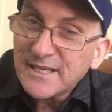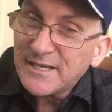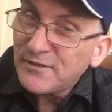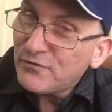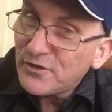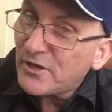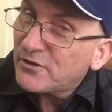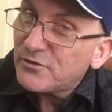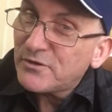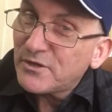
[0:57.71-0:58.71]
And if you
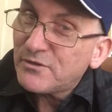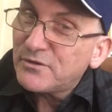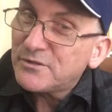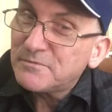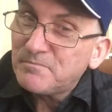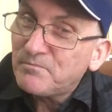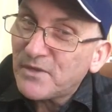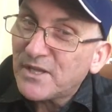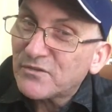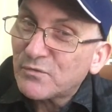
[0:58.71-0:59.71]
don't do any good,
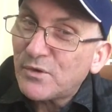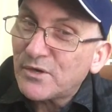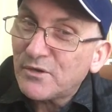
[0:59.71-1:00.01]
guess what?